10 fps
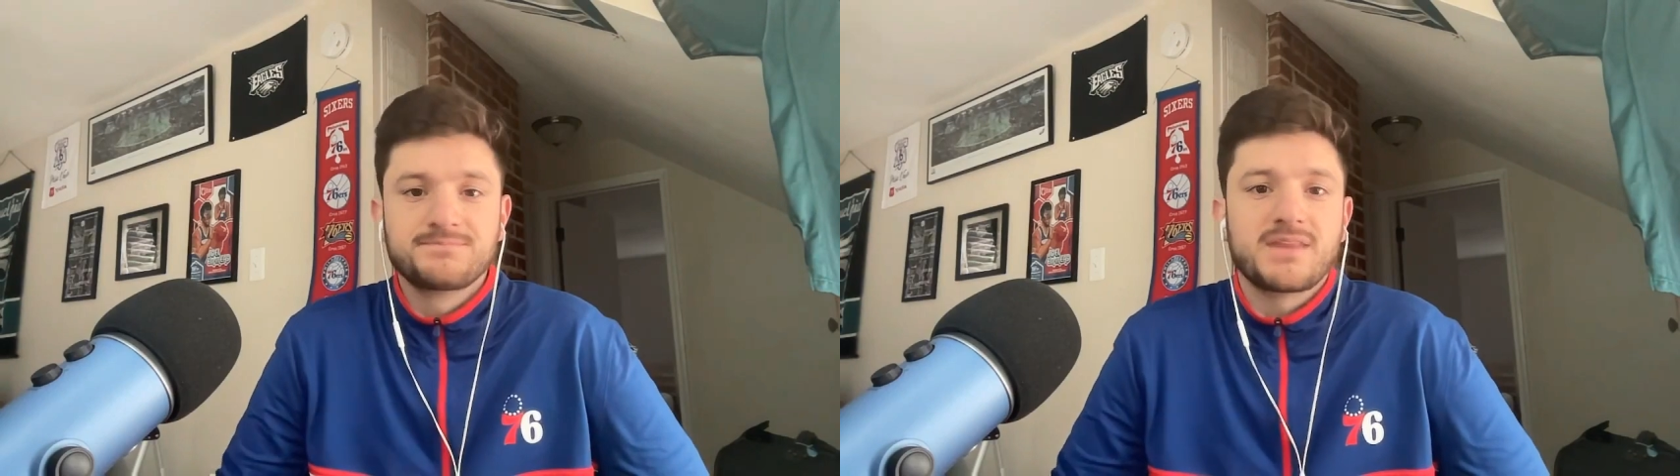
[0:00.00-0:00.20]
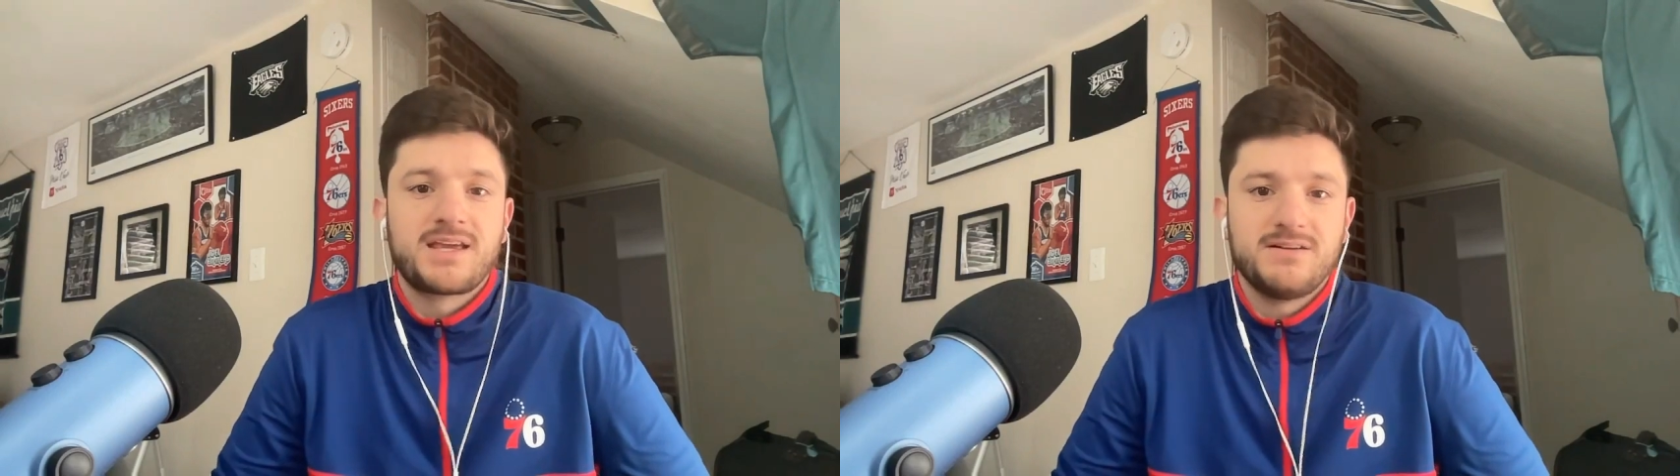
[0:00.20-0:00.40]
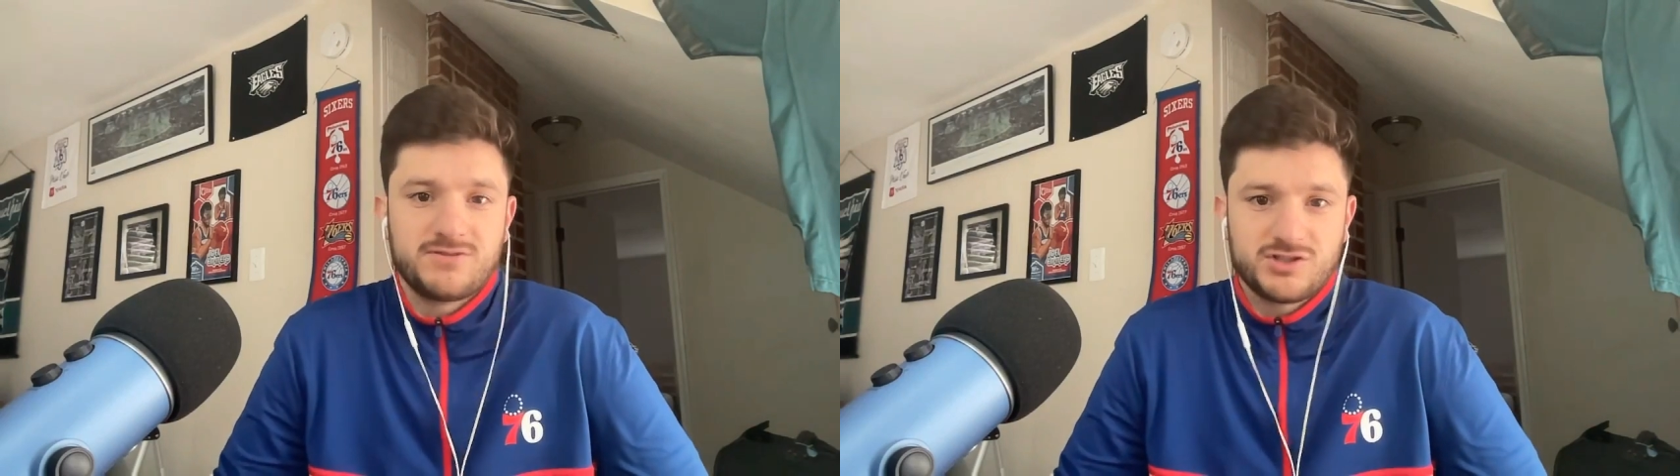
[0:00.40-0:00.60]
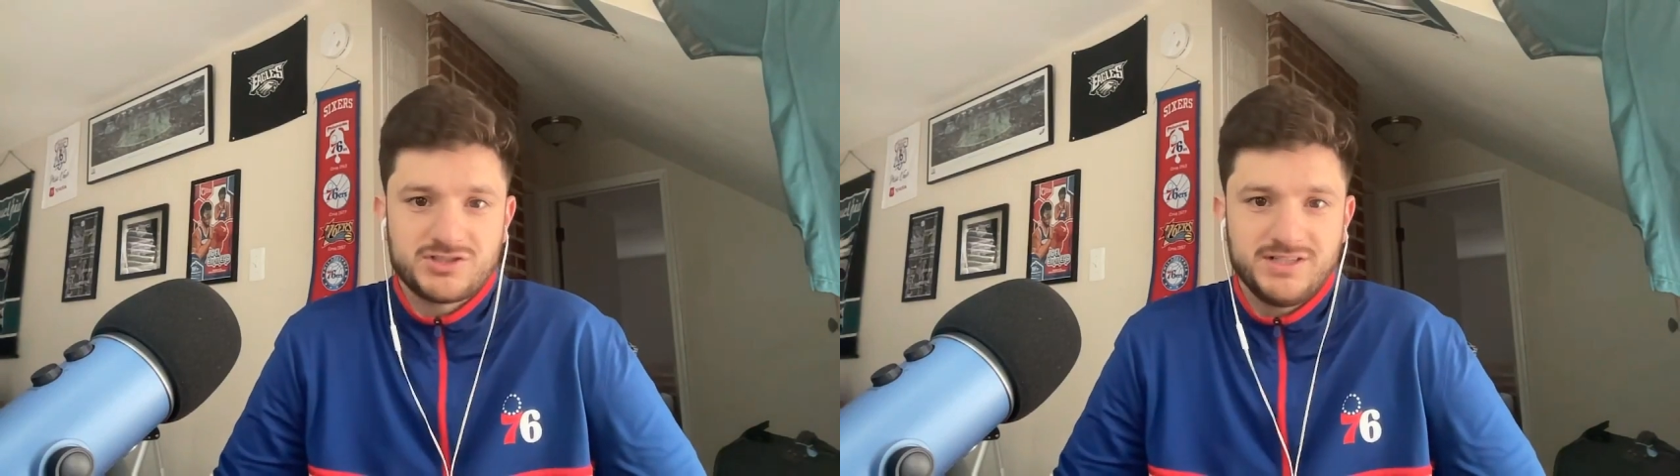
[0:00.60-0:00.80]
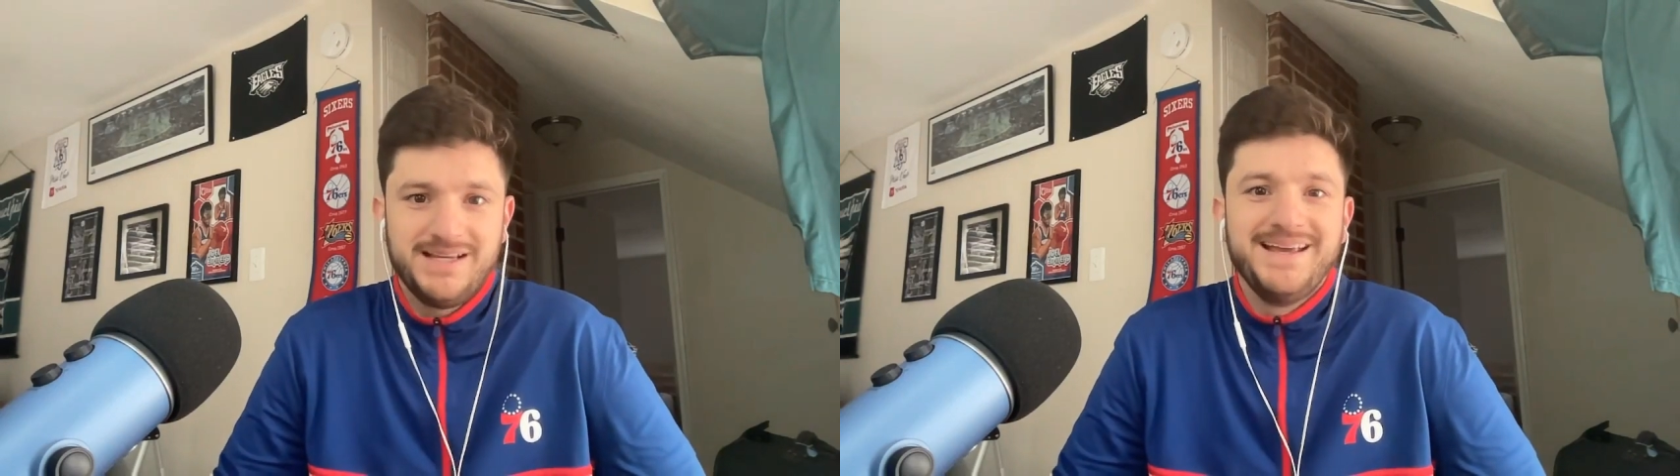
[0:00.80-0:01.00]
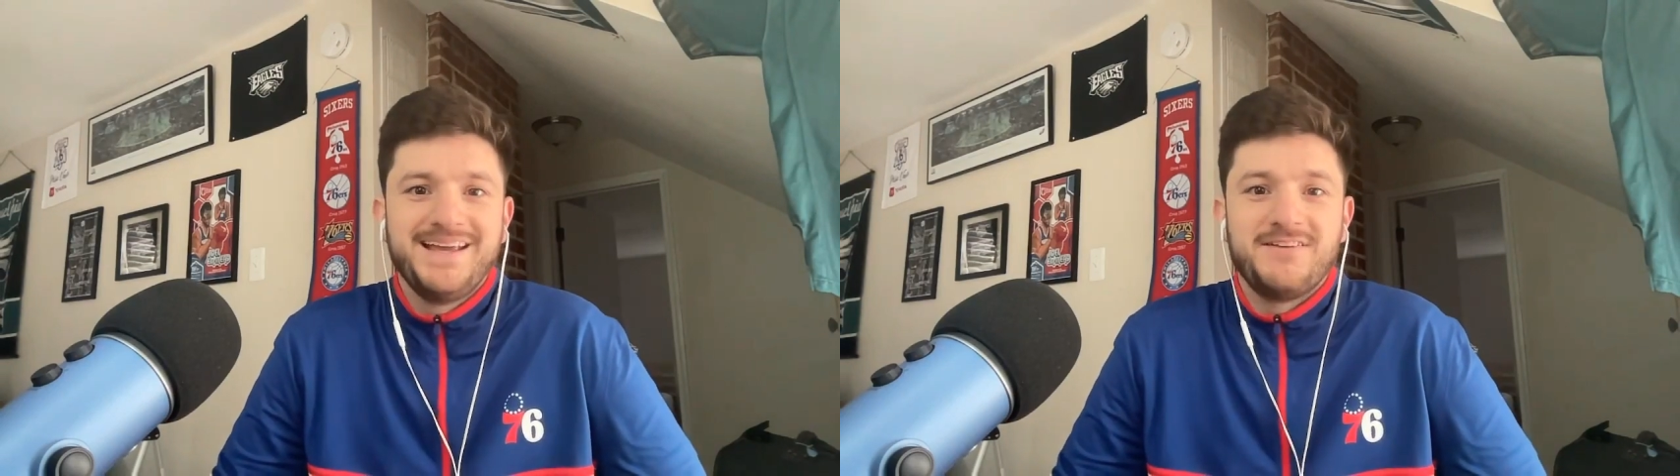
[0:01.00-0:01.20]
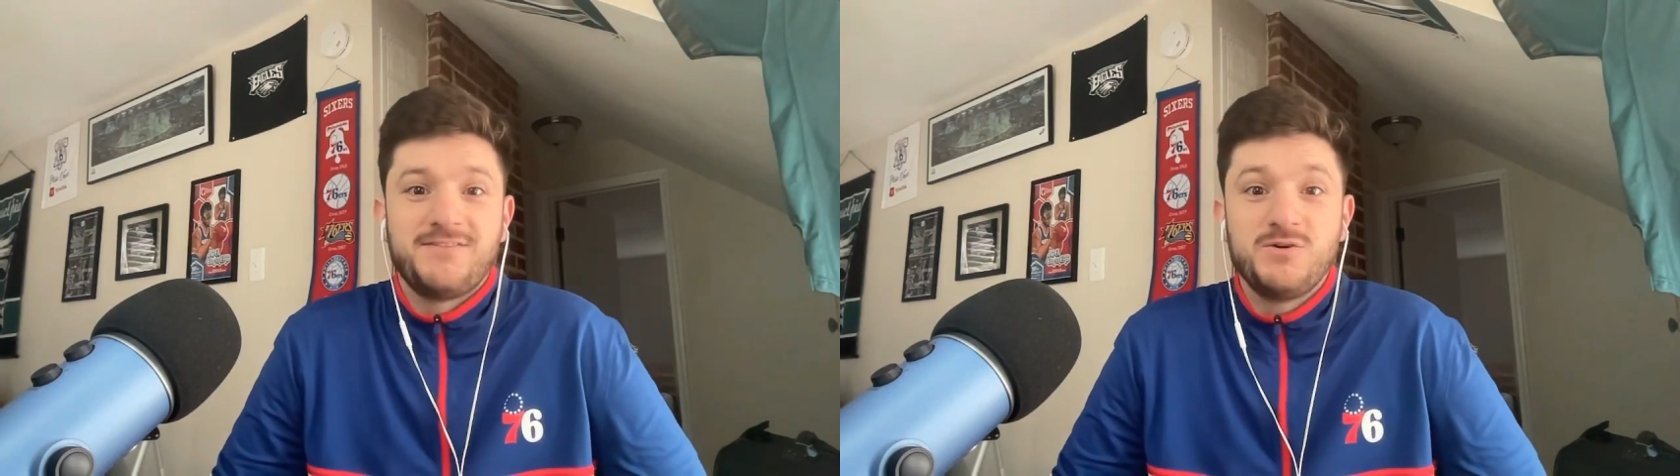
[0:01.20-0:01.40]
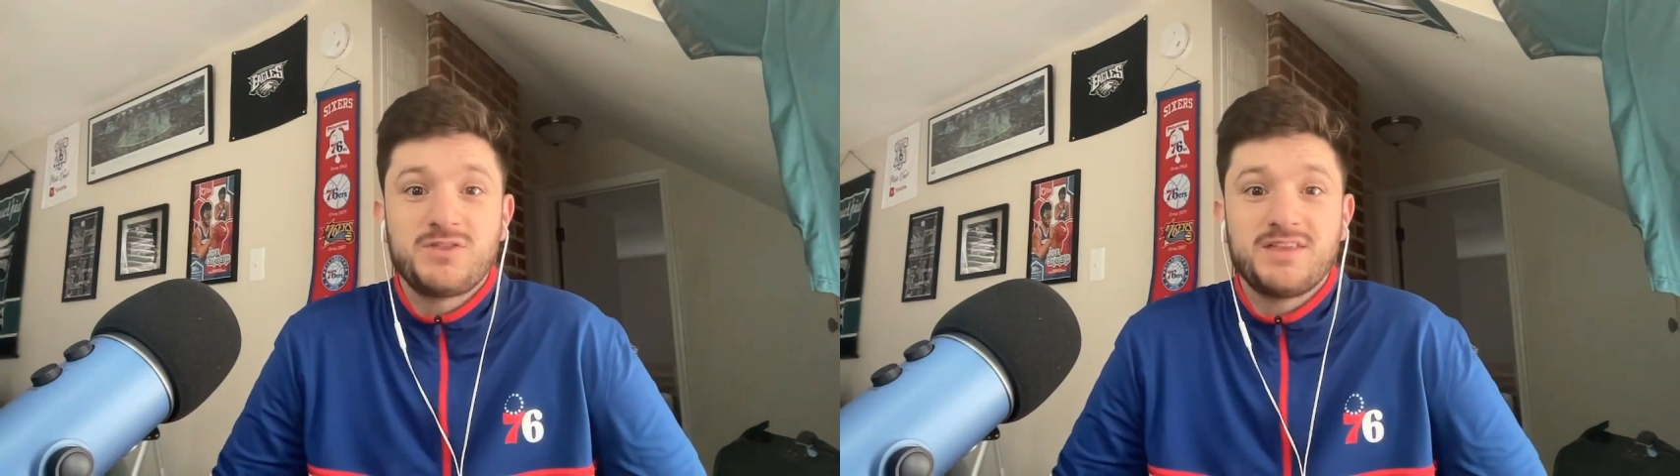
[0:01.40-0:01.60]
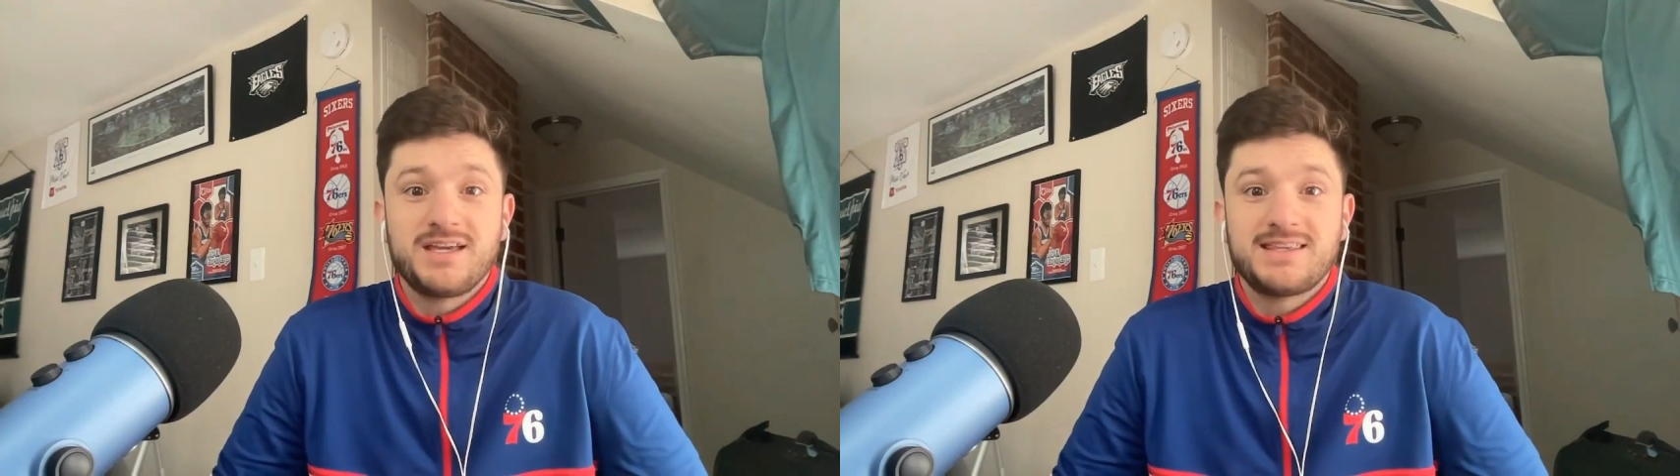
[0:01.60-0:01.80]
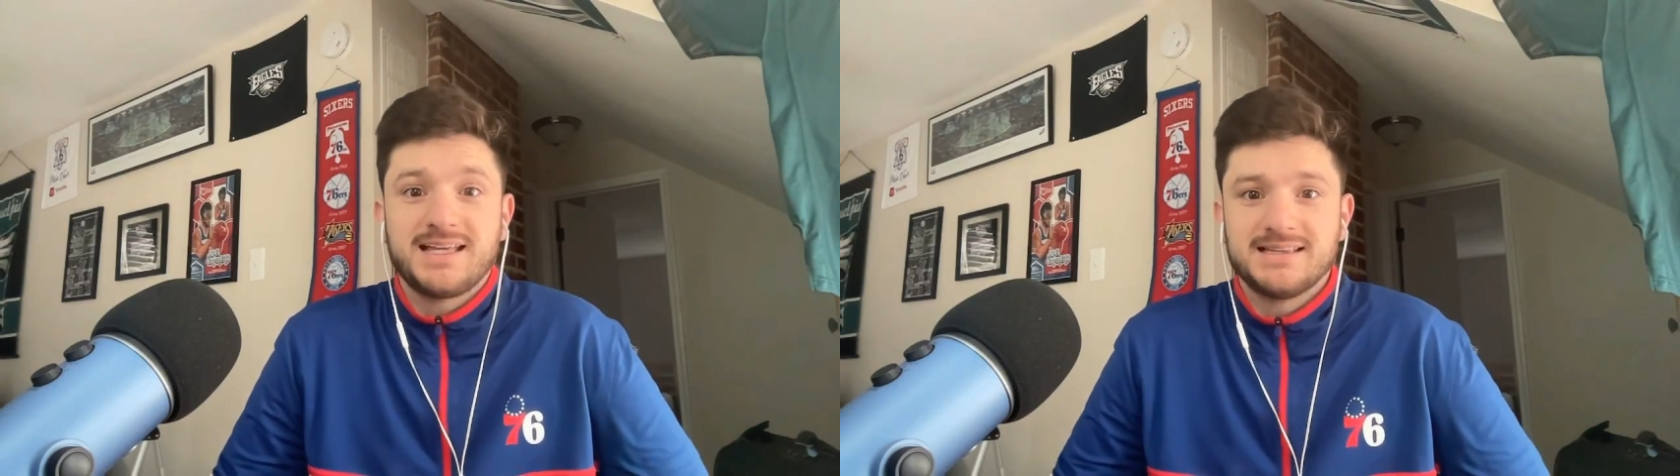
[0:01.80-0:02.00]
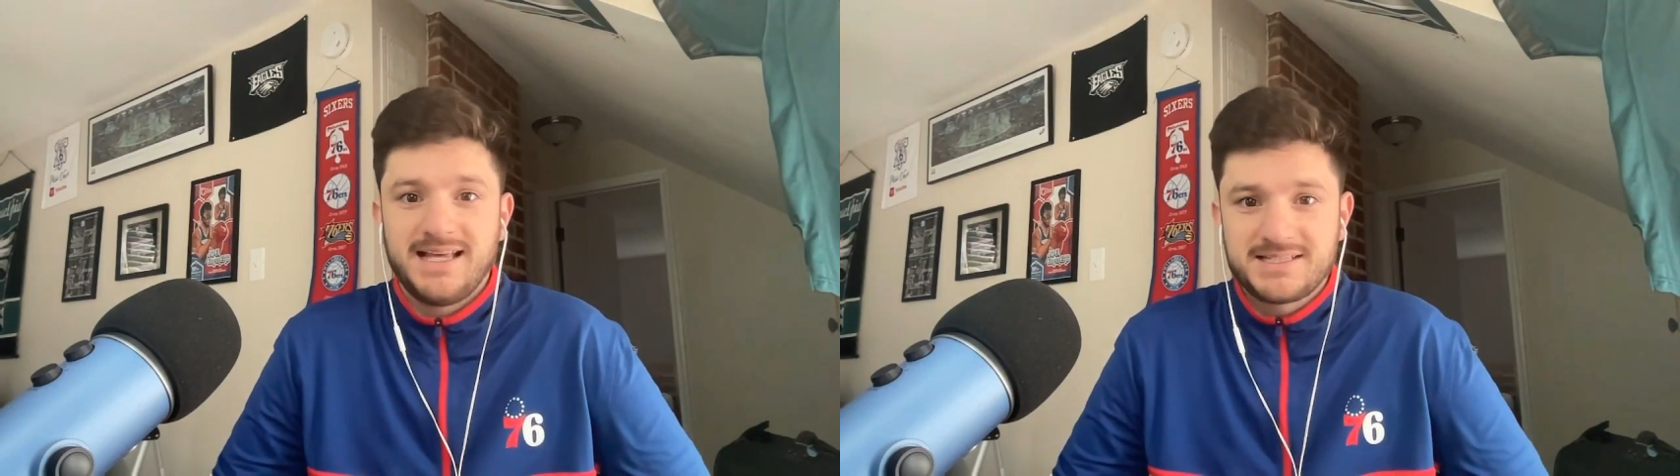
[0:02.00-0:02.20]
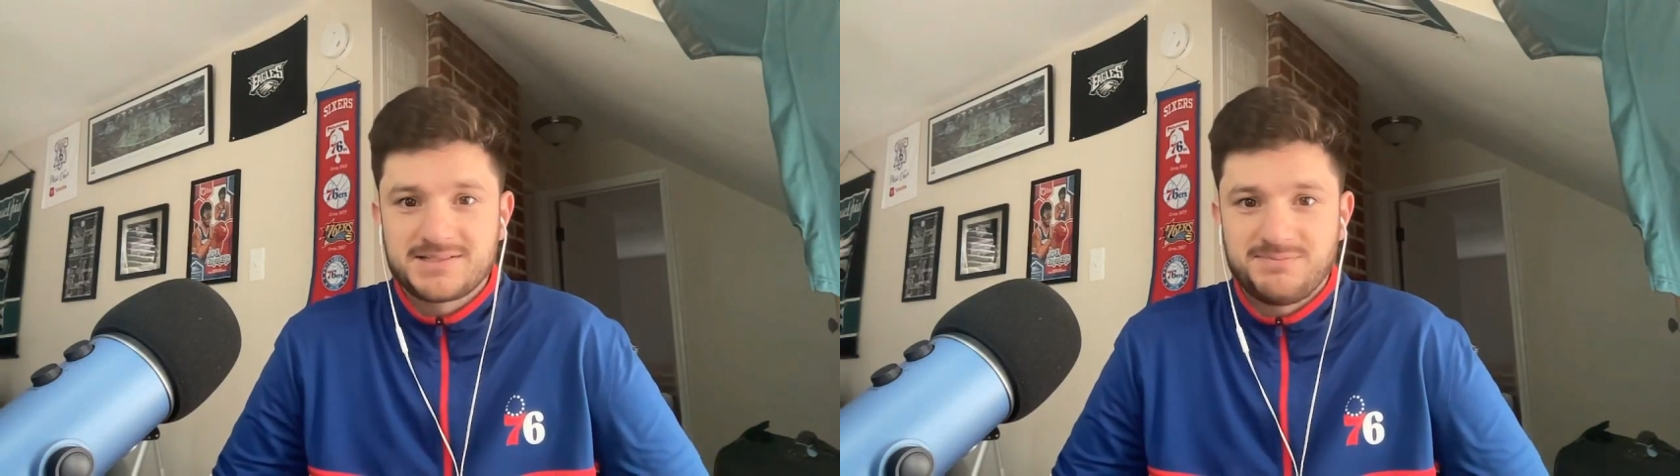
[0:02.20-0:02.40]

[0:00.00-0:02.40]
Conversely, if you think that less